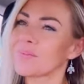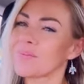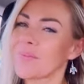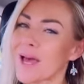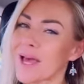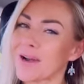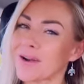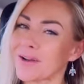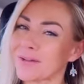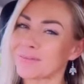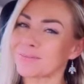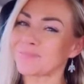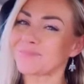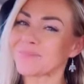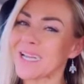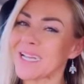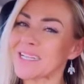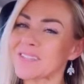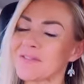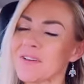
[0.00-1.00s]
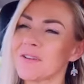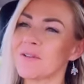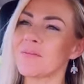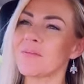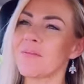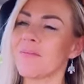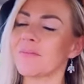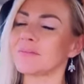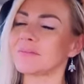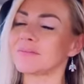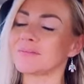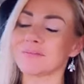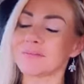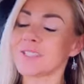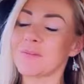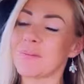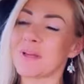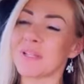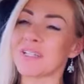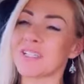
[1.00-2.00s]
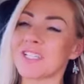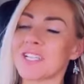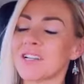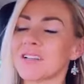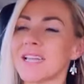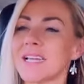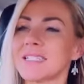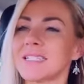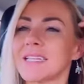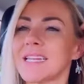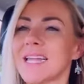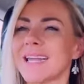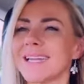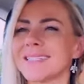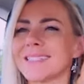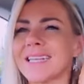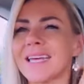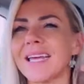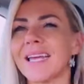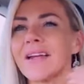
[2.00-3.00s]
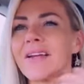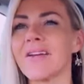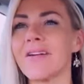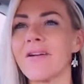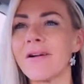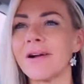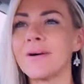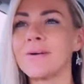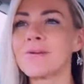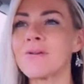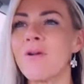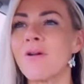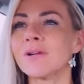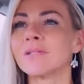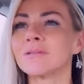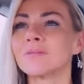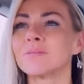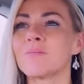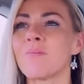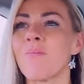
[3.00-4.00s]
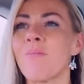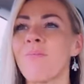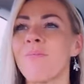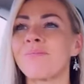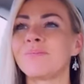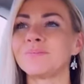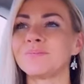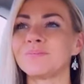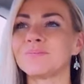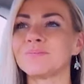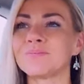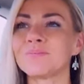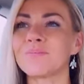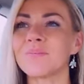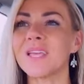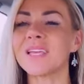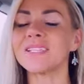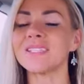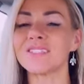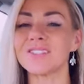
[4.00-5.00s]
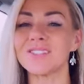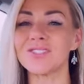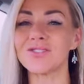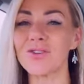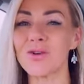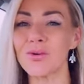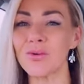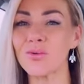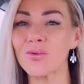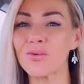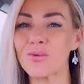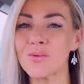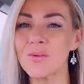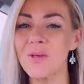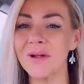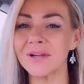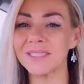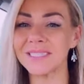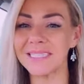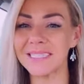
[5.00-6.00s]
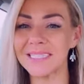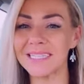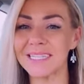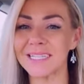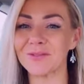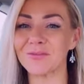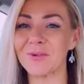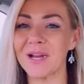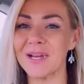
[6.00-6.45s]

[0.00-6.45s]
We don't just stop performing when we give ourselves that little metaphorical gold star. We want more of them.